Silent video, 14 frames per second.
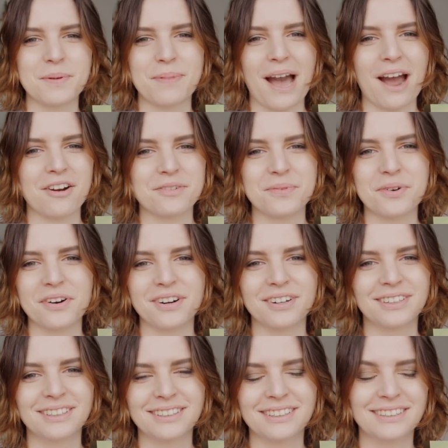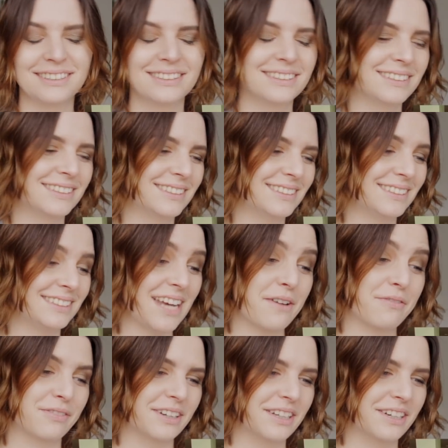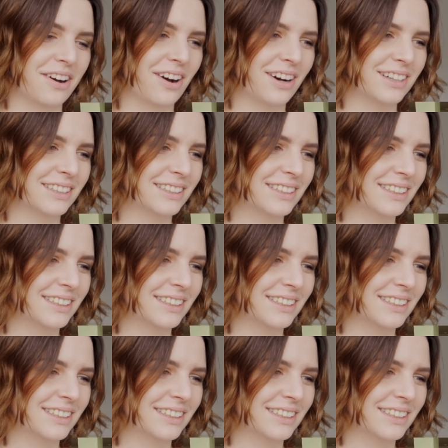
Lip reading: to be Paramore. Definitely not.